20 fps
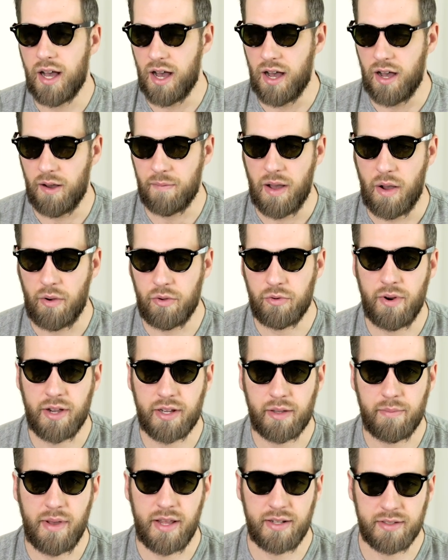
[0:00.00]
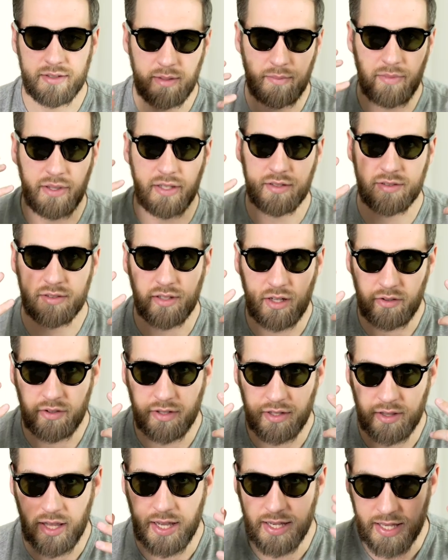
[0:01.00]
Um, I would recommend something
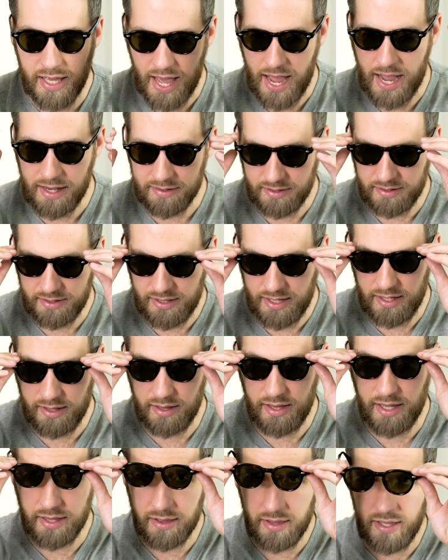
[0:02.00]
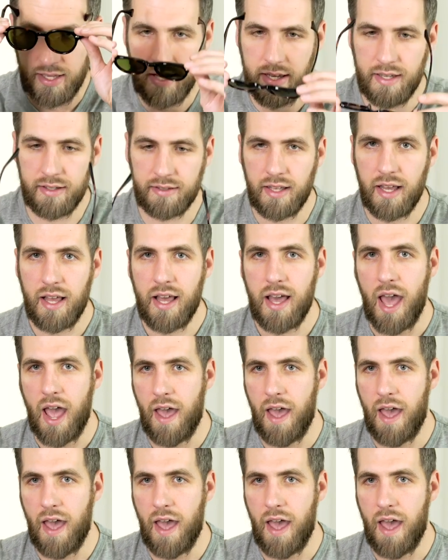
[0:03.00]
solid like acetate like these,